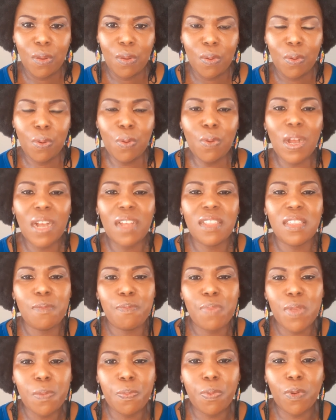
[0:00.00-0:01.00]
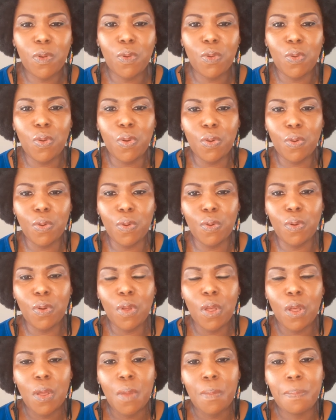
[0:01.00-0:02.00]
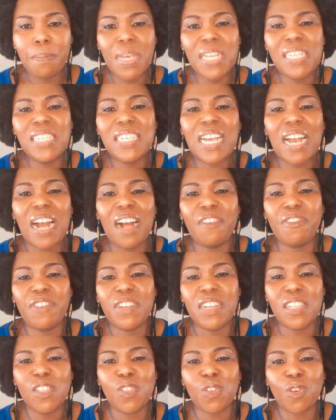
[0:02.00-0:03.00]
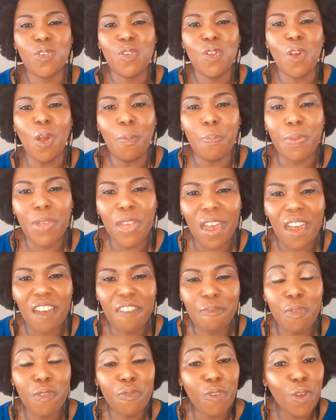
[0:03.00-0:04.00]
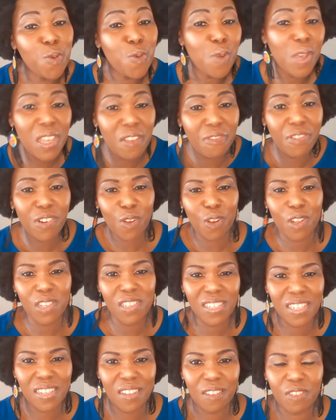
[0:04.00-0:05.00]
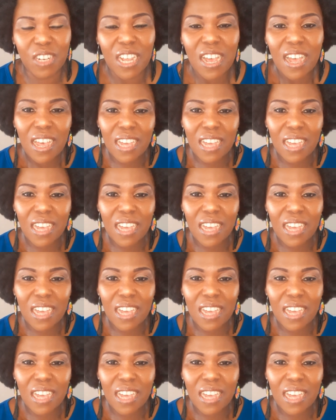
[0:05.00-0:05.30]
Who are the people who made covenants on your behalf before you were even conceived?